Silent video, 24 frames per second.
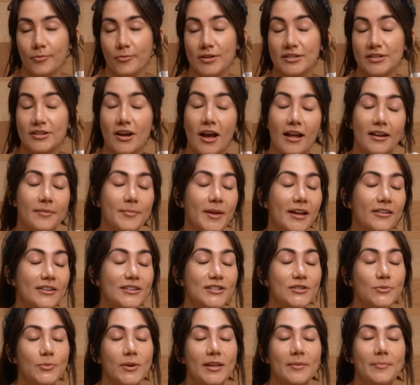we taught him how to
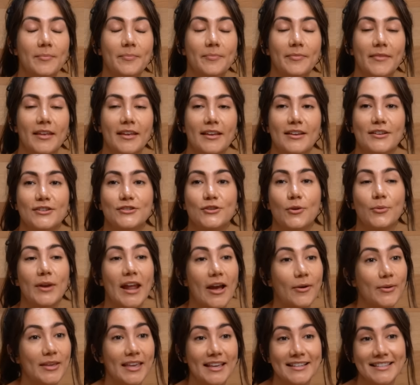swim. So
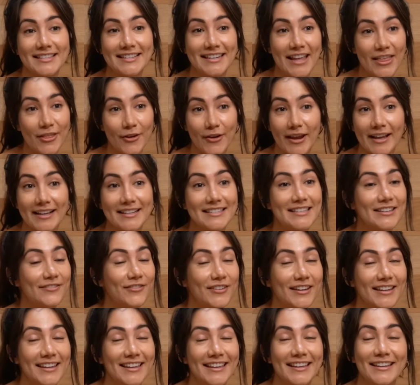now he has another
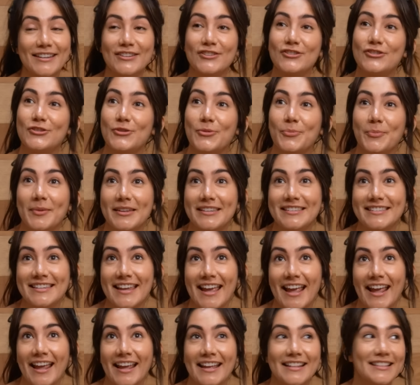activity he can do
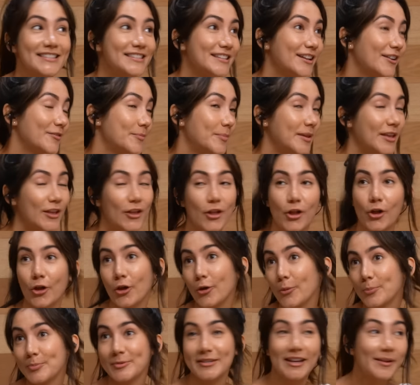midday instead of being
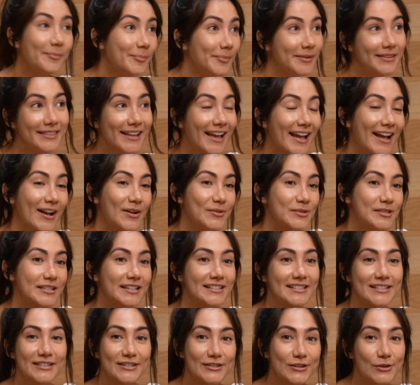cooped up in the house
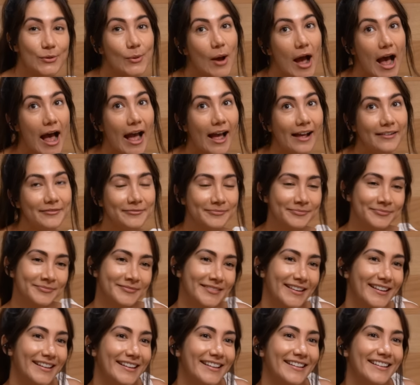because it's too hot. Well,
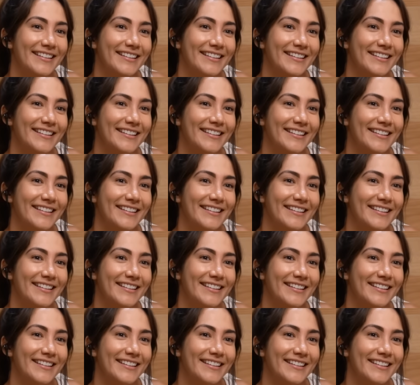Maggie,